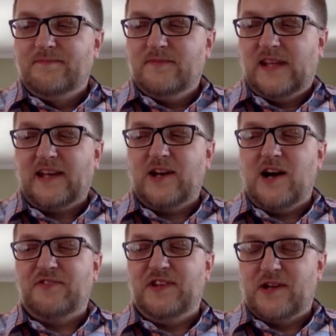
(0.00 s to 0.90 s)
Kicking
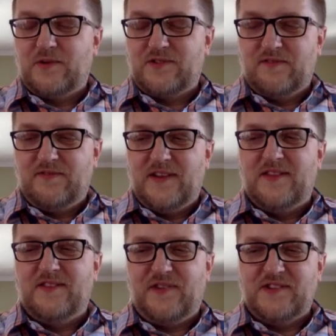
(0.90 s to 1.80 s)
off the year with some
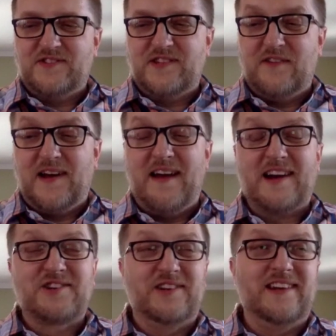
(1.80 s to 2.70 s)
fun stuff. I
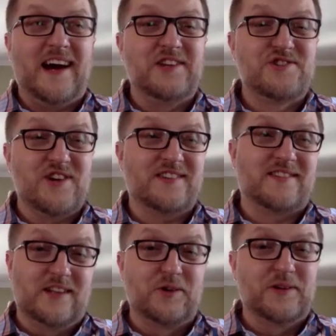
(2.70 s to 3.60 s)
just
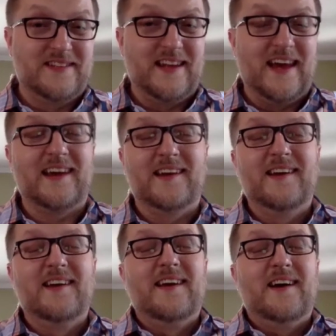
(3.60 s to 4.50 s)
literally today
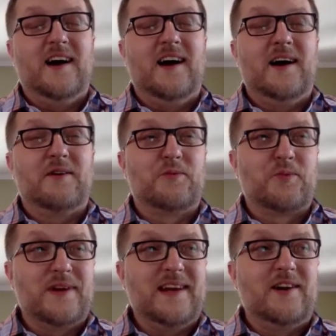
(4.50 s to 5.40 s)

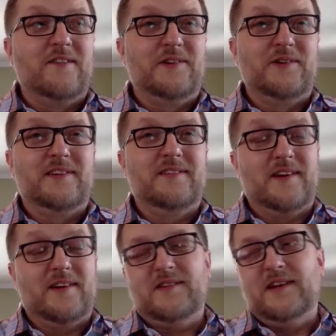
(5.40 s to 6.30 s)
interviewed.
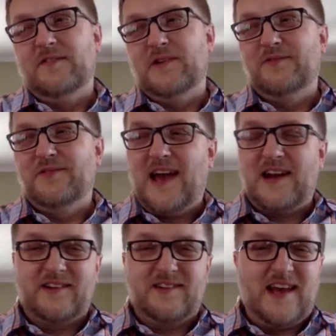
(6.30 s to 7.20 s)
We
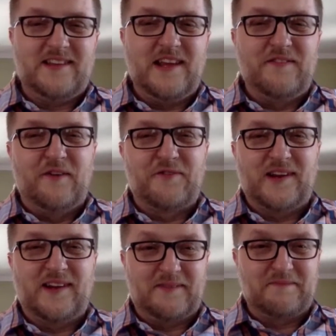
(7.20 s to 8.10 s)
had Dave
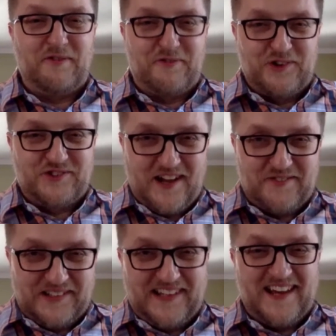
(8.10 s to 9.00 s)
Elfring, my first
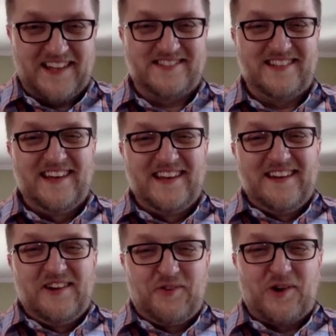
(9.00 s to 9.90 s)
ever guest,
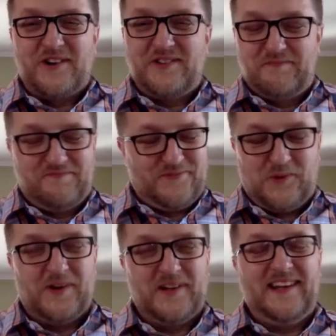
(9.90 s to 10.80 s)

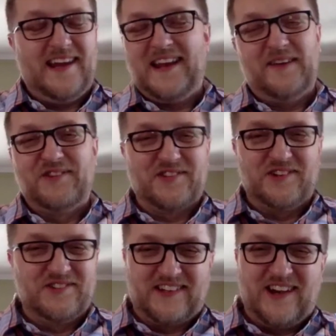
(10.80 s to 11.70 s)
428
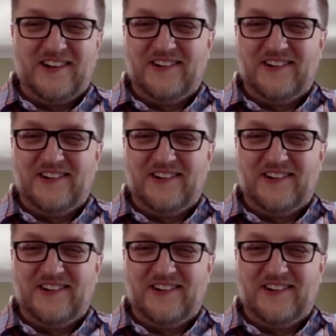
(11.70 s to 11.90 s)
episodes ago.